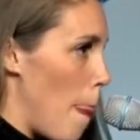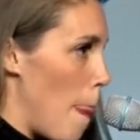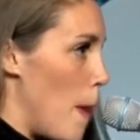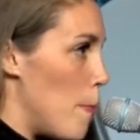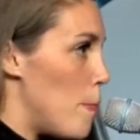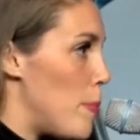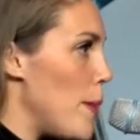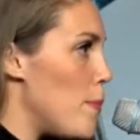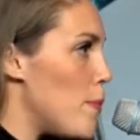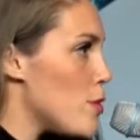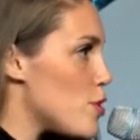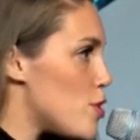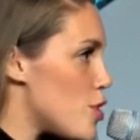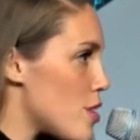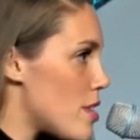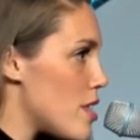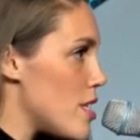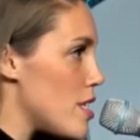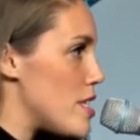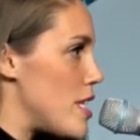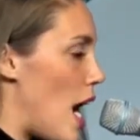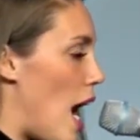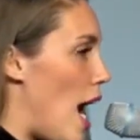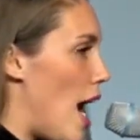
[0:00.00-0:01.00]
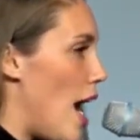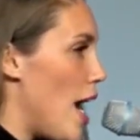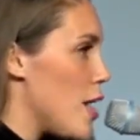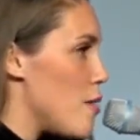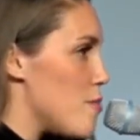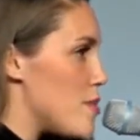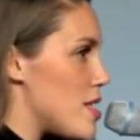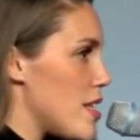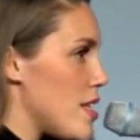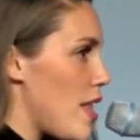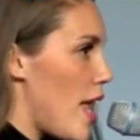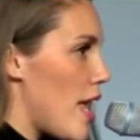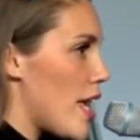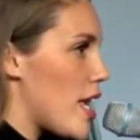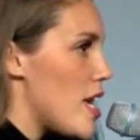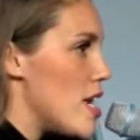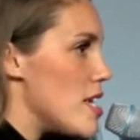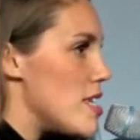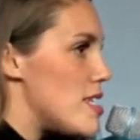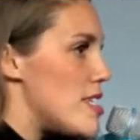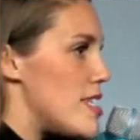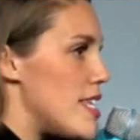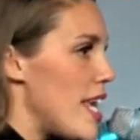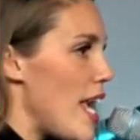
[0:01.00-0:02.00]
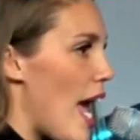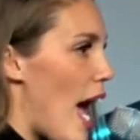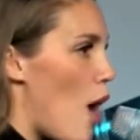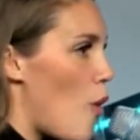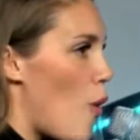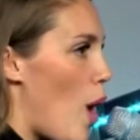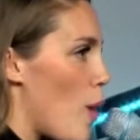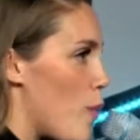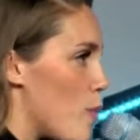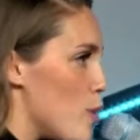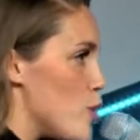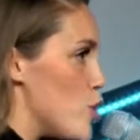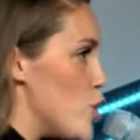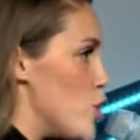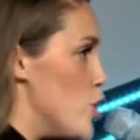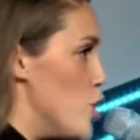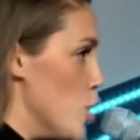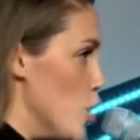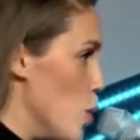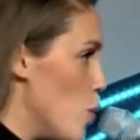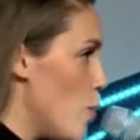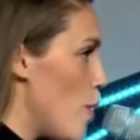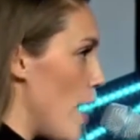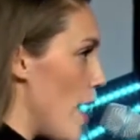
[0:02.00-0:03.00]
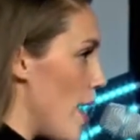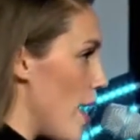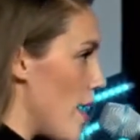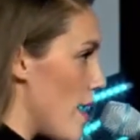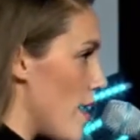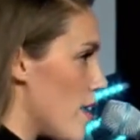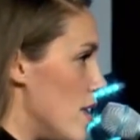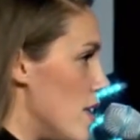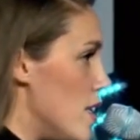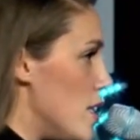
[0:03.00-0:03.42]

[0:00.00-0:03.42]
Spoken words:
People took the time to like see how I was doing.